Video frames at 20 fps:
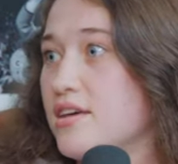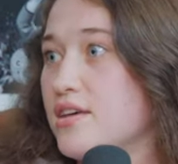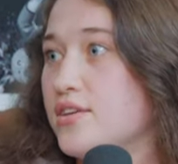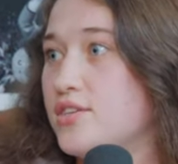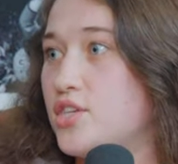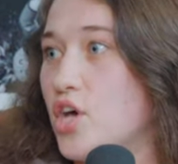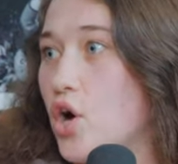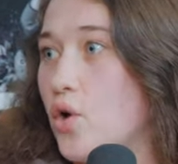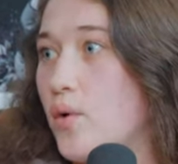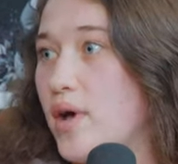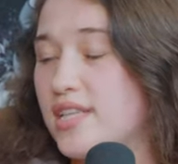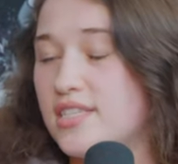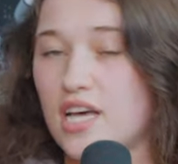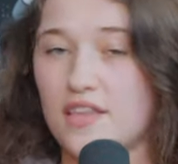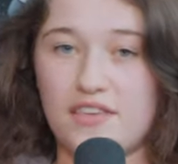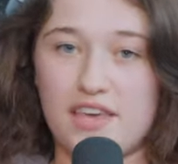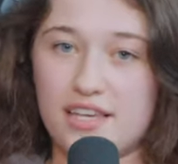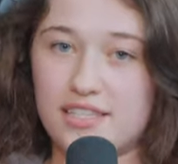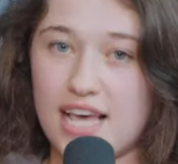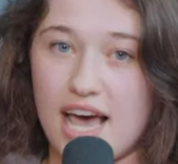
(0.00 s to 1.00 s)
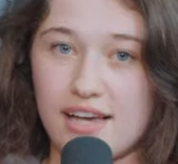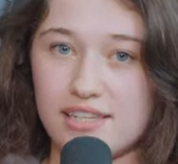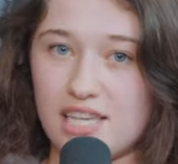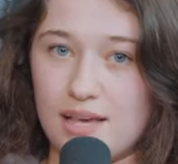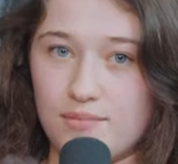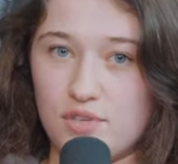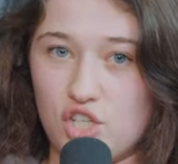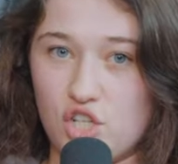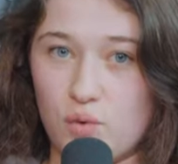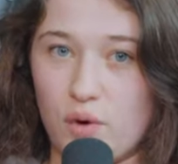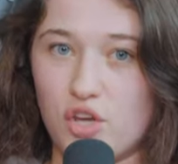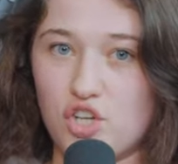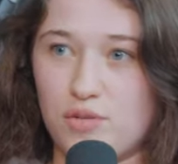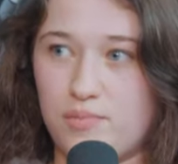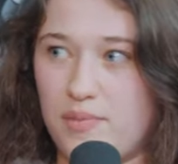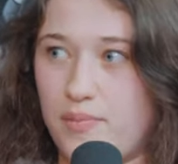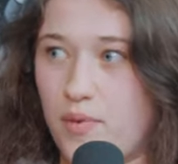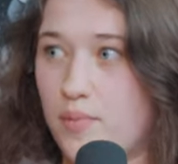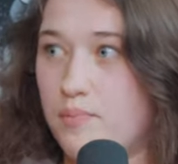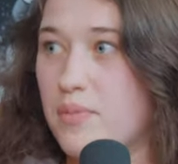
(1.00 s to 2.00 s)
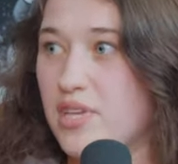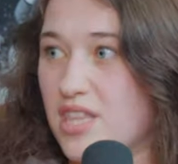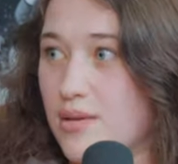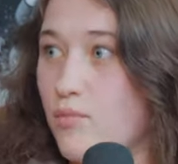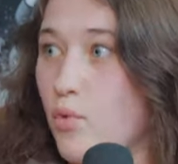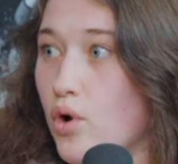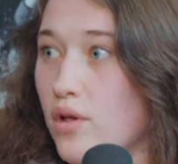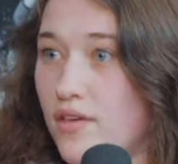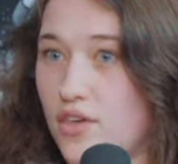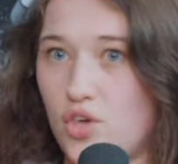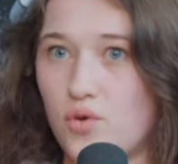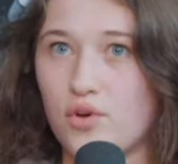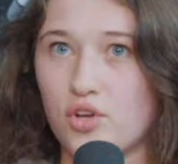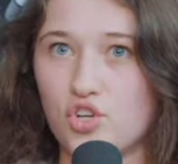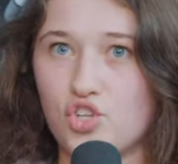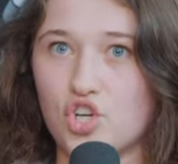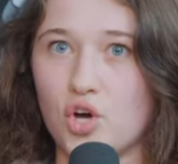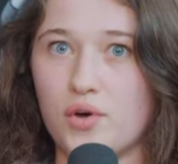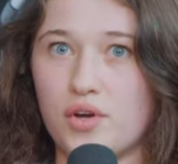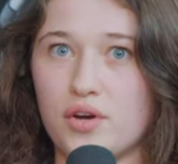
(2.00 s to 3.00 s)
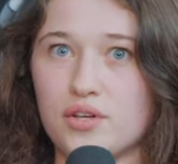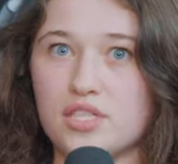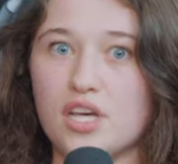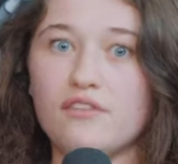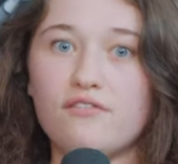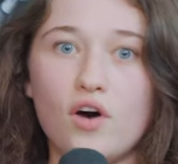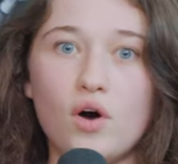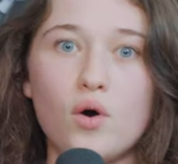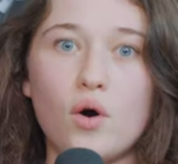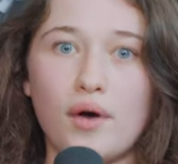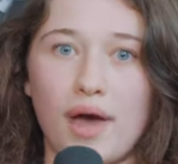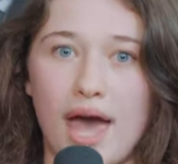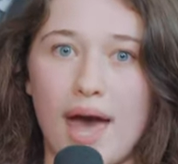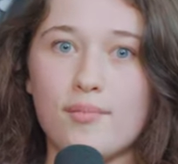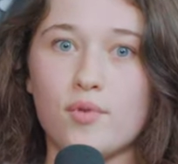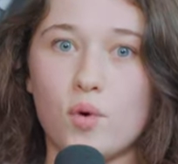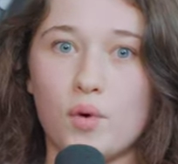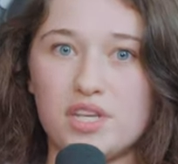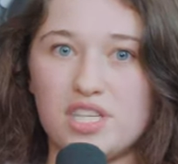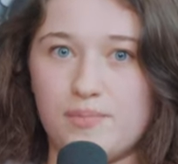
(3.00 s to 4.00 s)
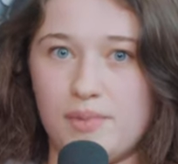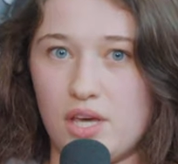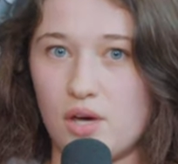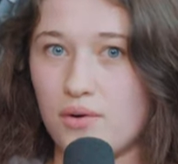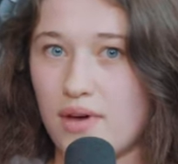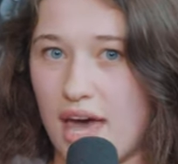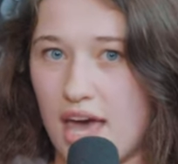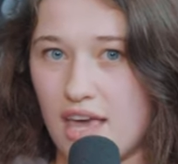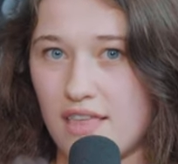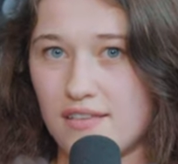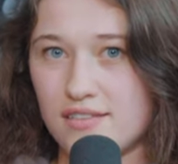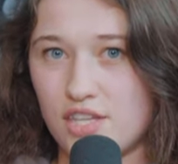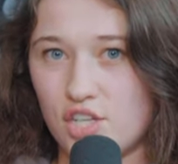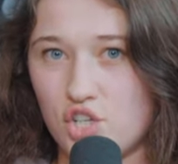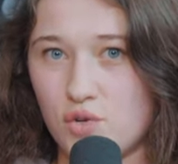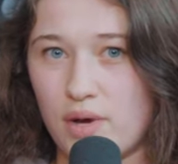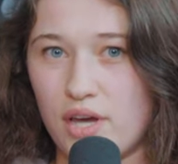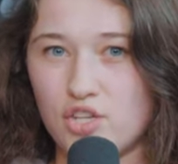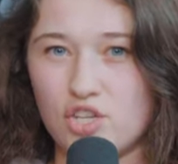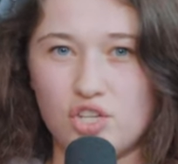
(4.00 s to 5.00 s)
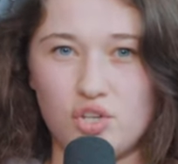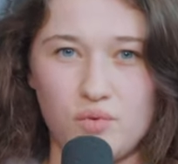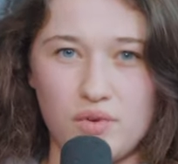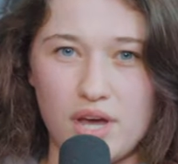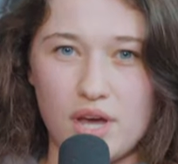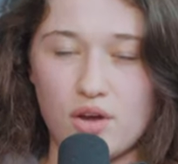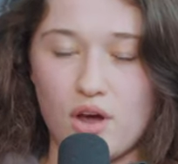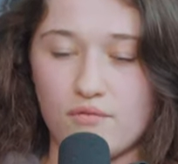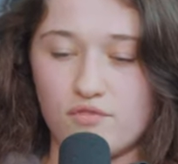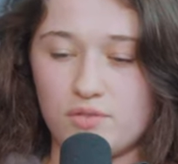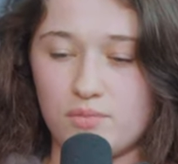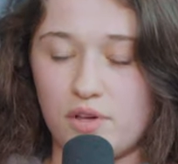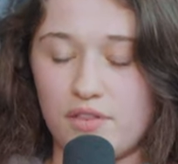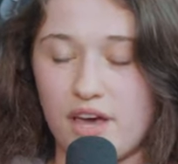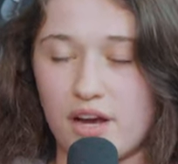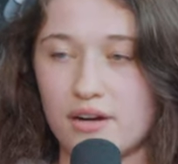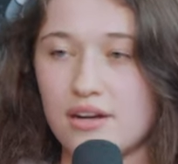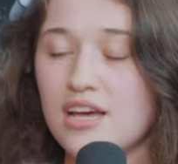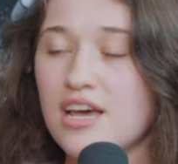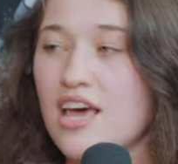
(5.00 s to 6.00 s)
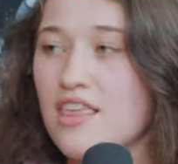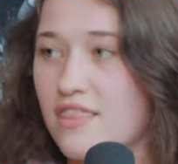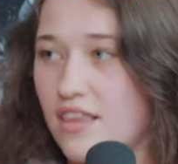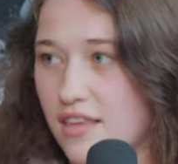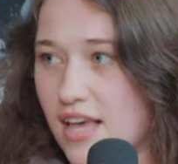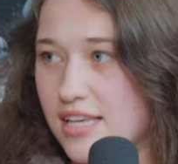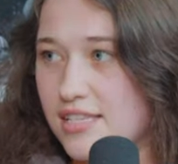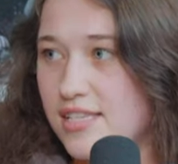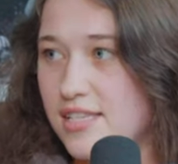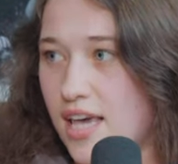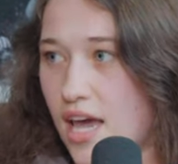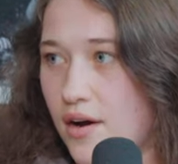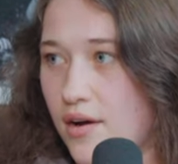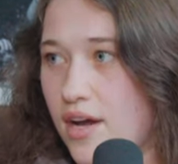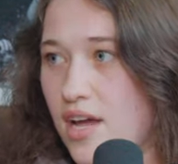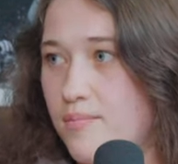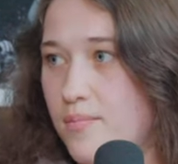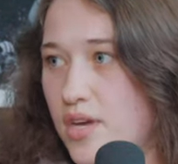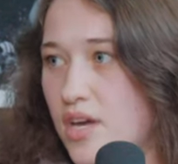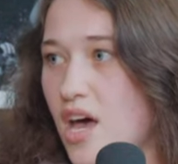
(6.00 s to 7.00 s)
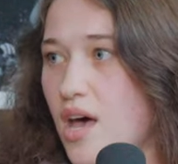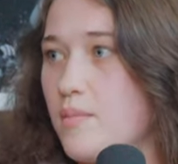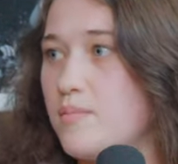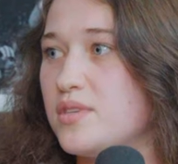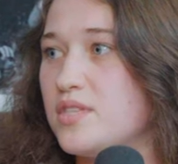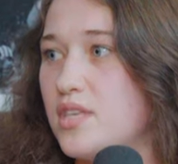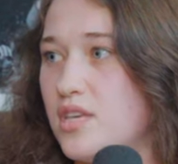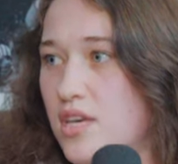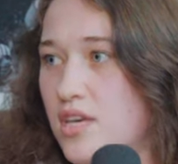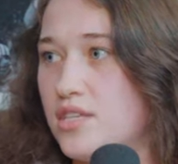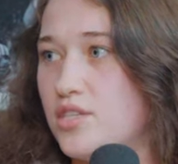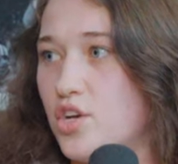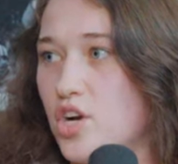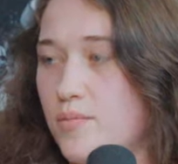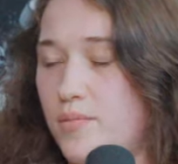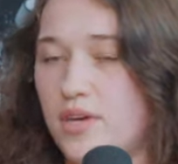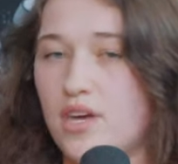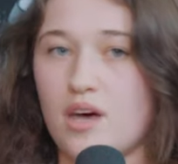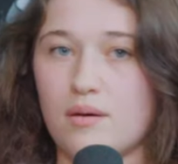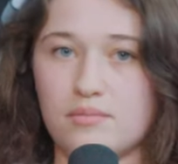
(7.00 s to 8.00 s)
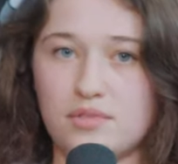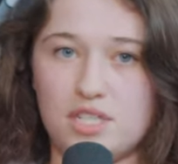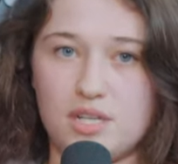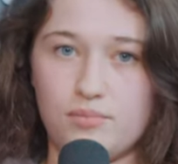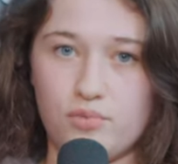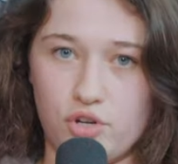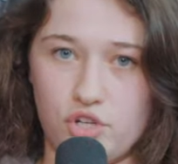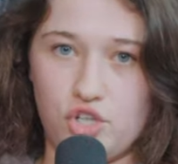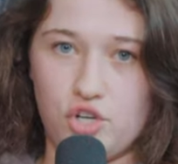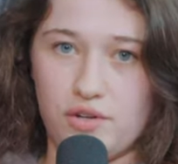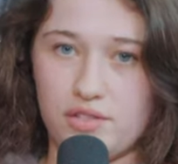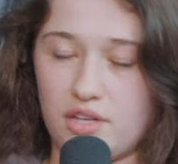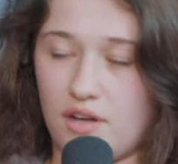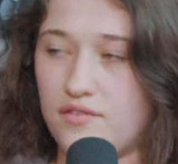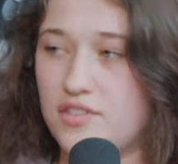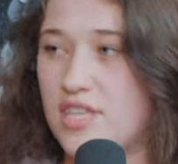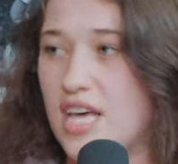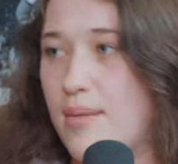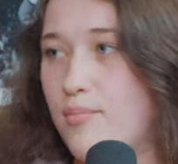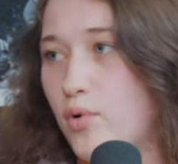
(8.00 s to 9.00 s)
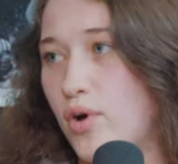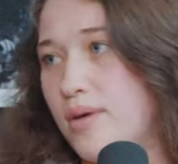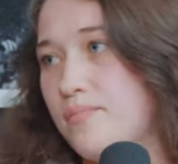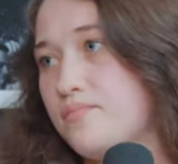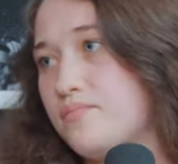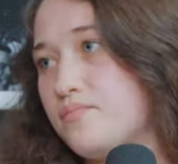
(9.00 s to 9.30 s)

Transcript: So it's not the exact same situation, but the more that you can show yourself, oh, okay, I'm going to be okay in this situation, you can get comfortable there, the less scary it becomes, the easier it becomes to push yourself to that point.